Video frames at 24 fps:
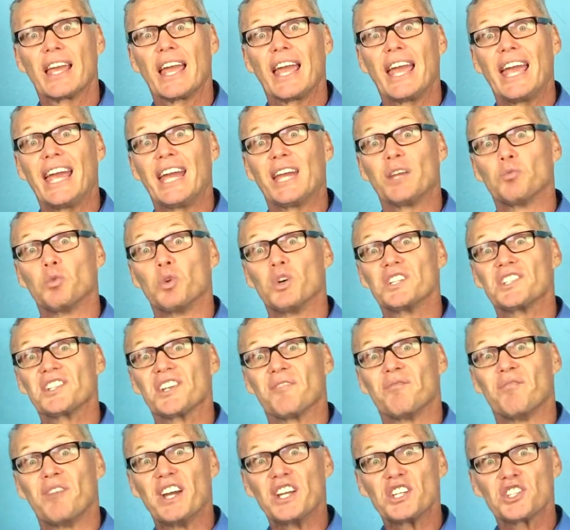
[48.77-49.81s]
and was
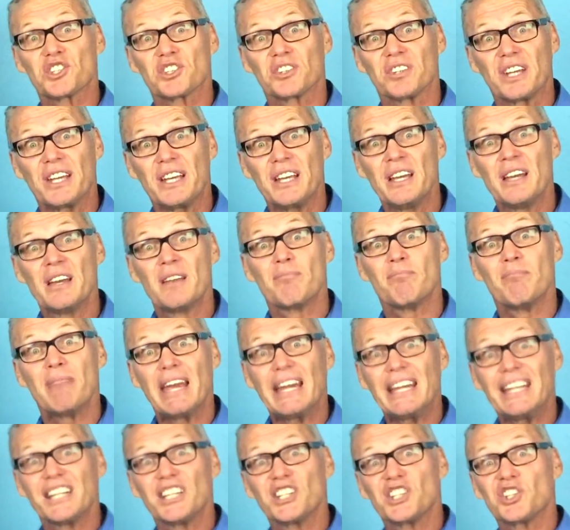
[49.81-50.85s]
eventually
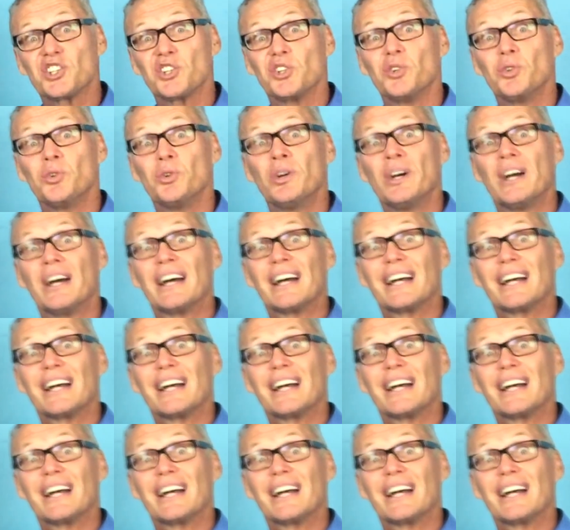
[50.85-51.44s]
made into